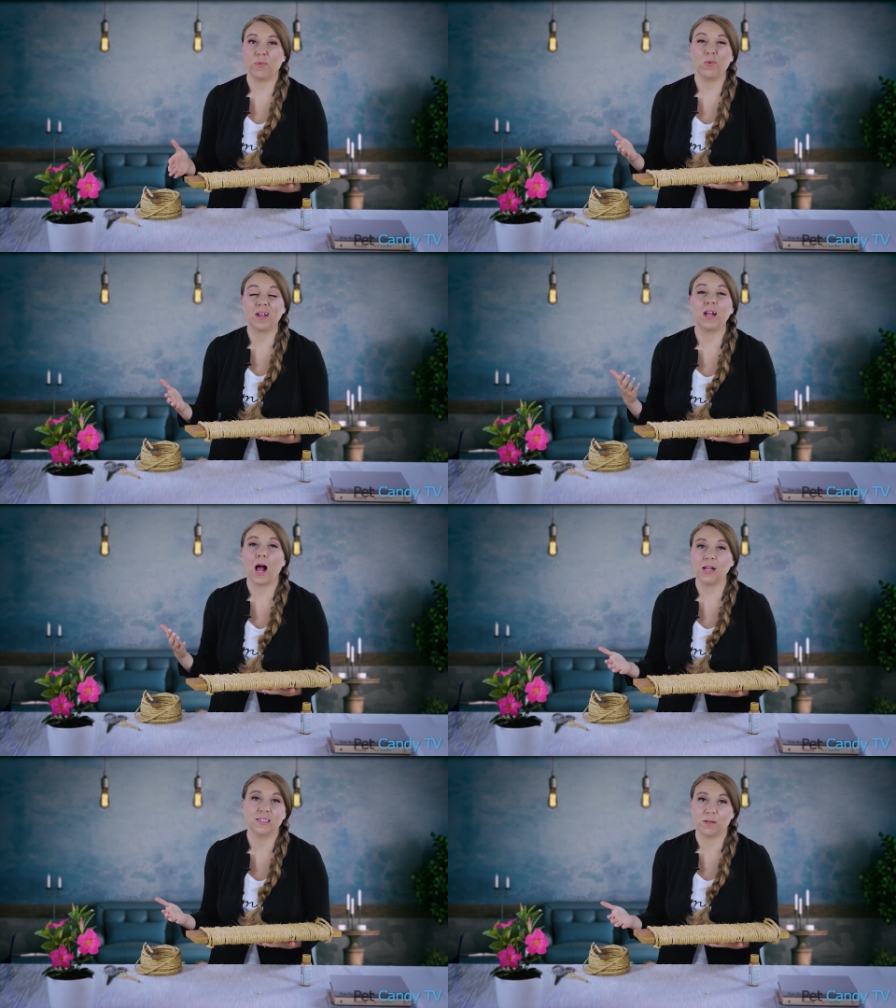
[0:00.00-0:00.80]
You can
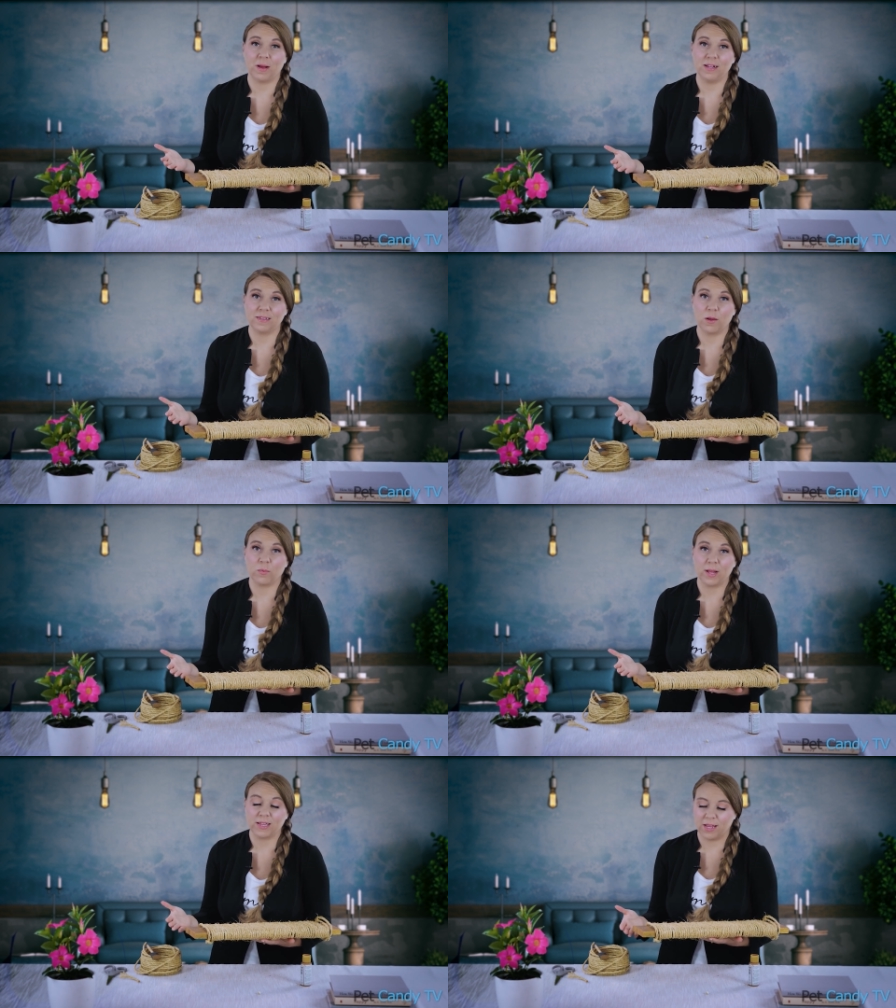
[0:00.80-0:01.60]
customize it
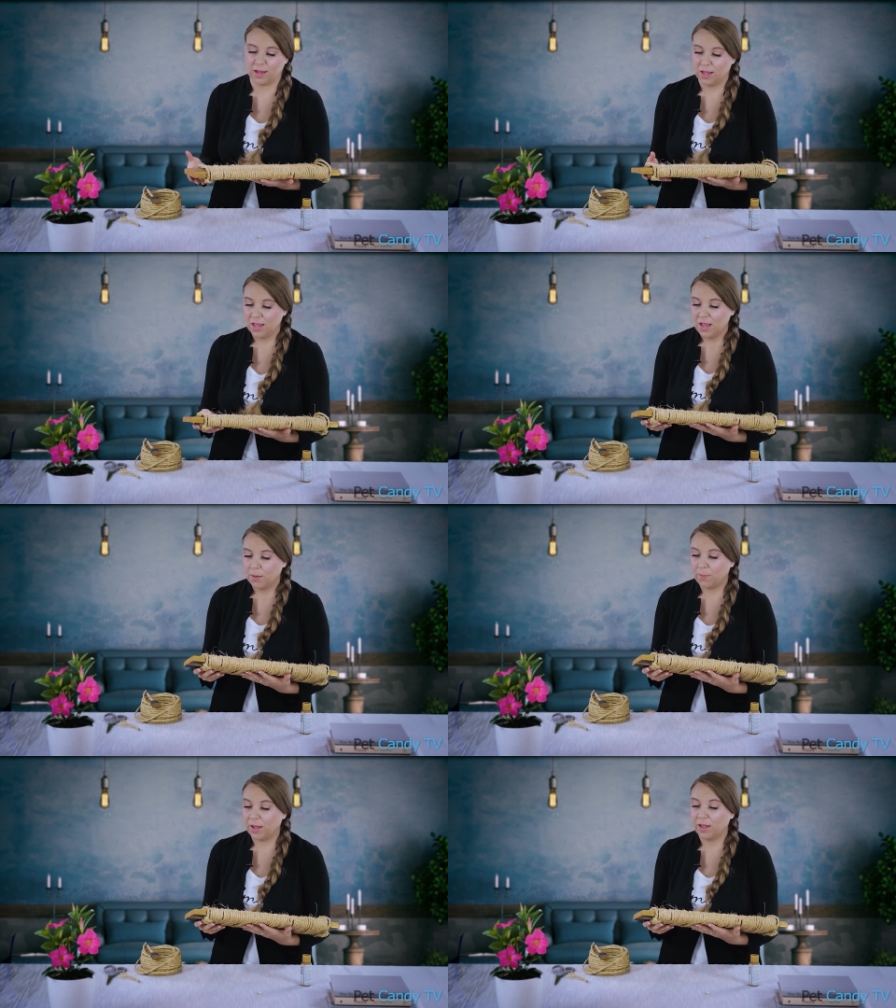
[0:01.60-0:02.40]
really,
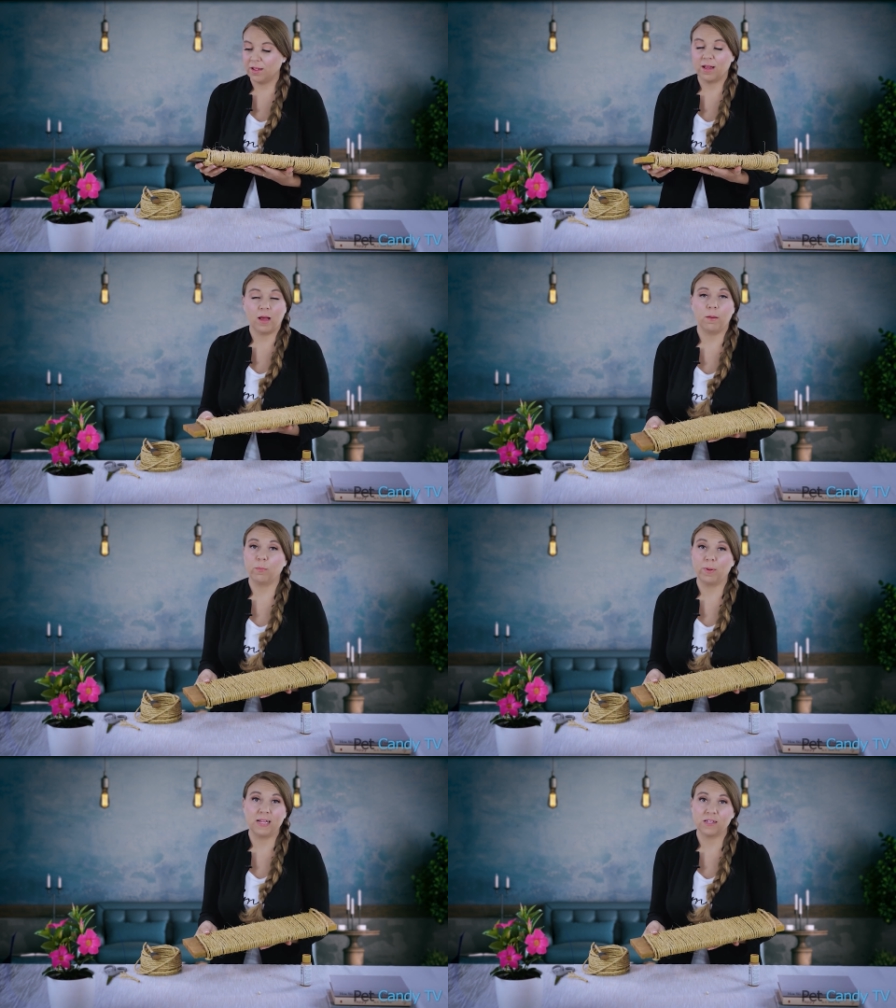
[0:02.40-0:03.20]
but a
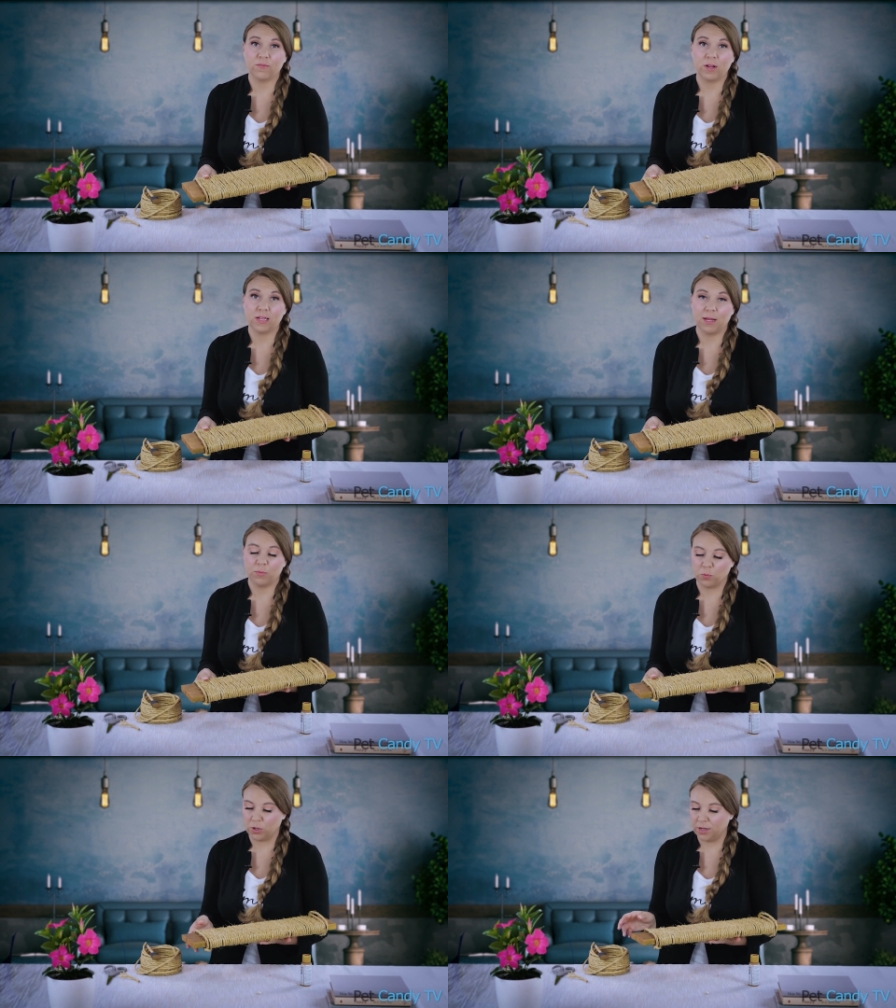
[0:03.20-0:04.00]
piece of reclaimed
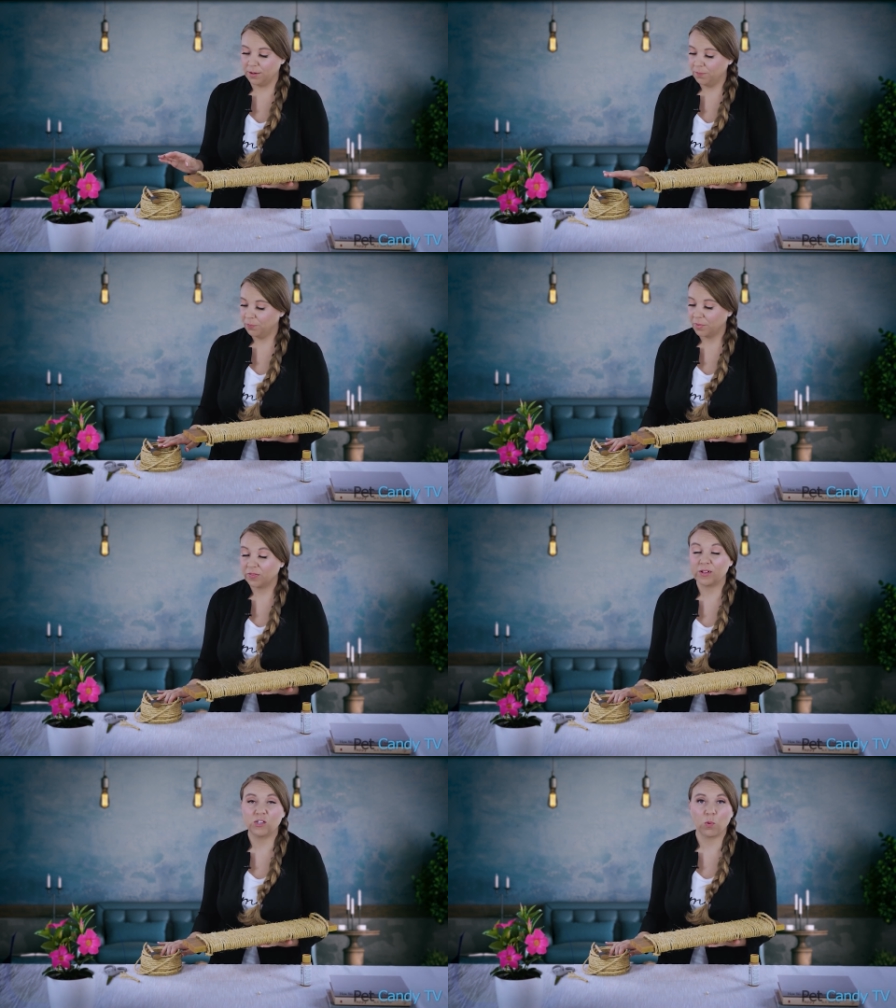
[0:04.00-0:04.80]
wood,
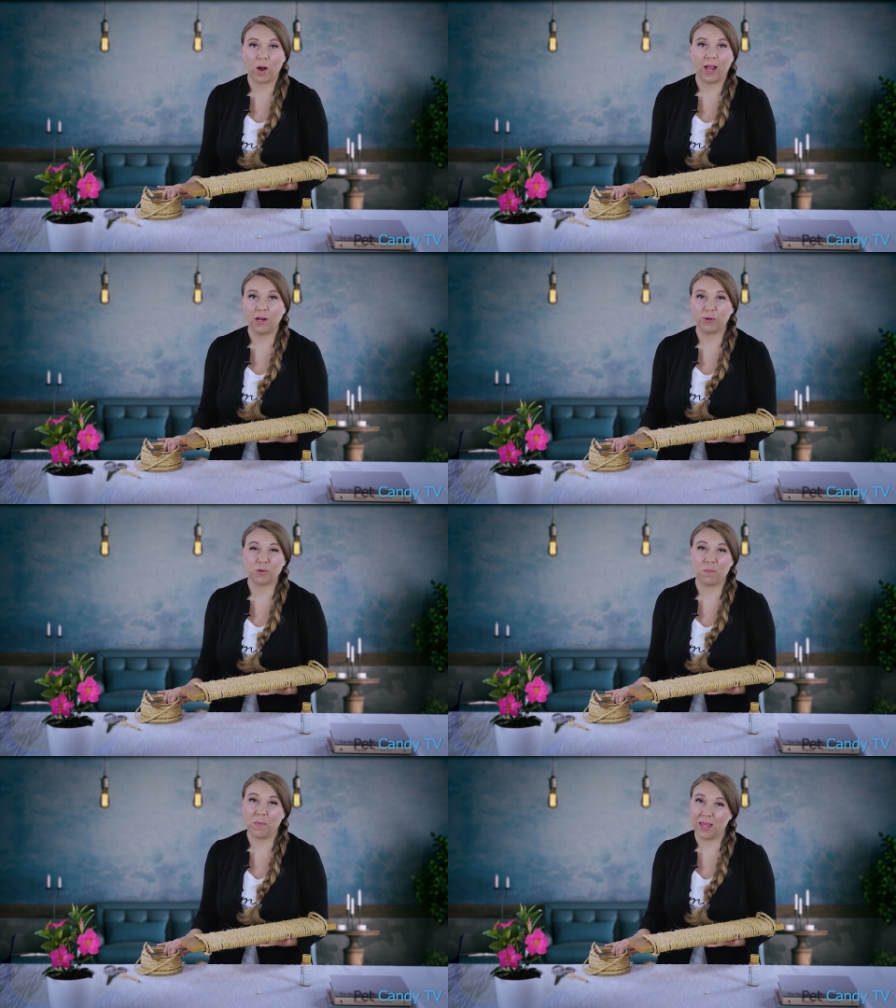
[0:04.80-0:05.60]
the twine, which
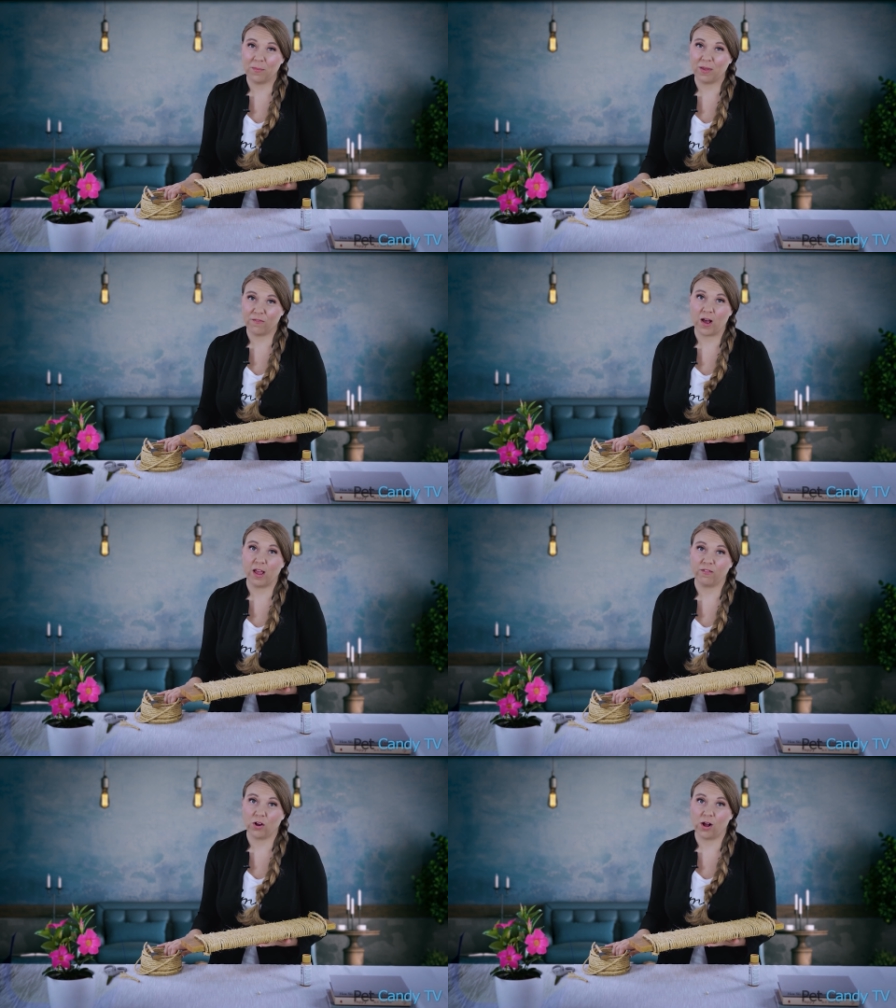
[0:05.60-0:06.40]
may be
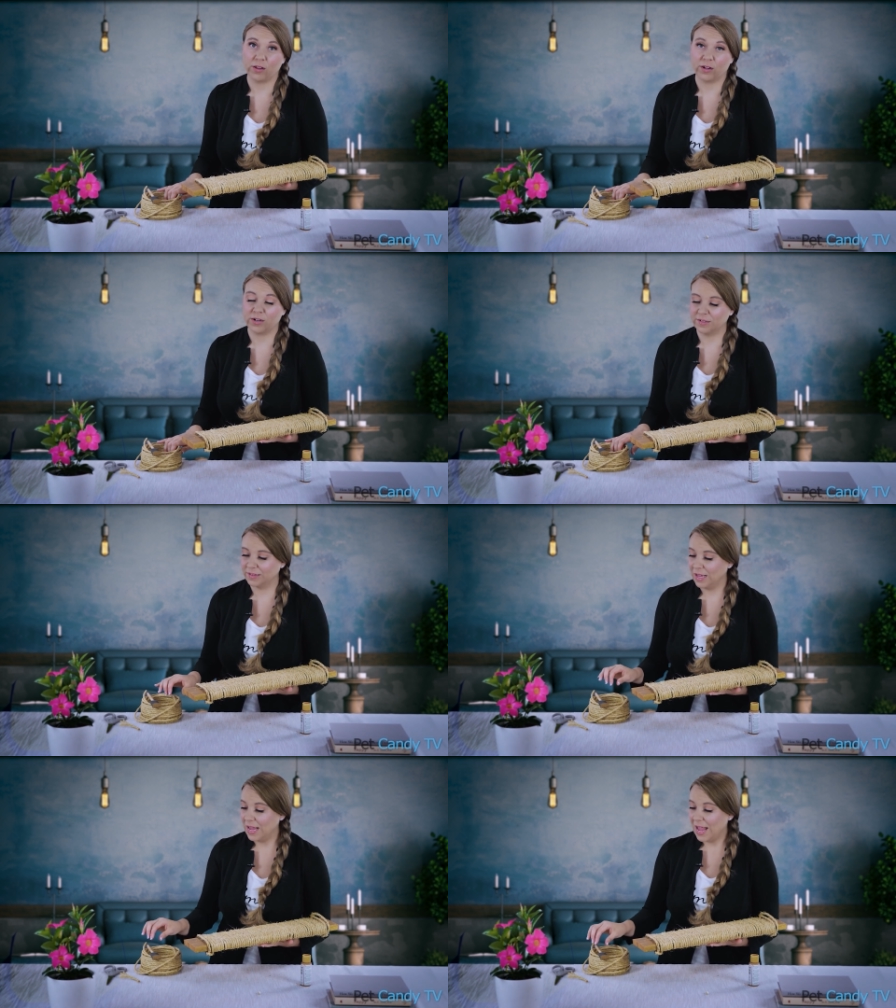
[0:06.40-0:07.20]
$5,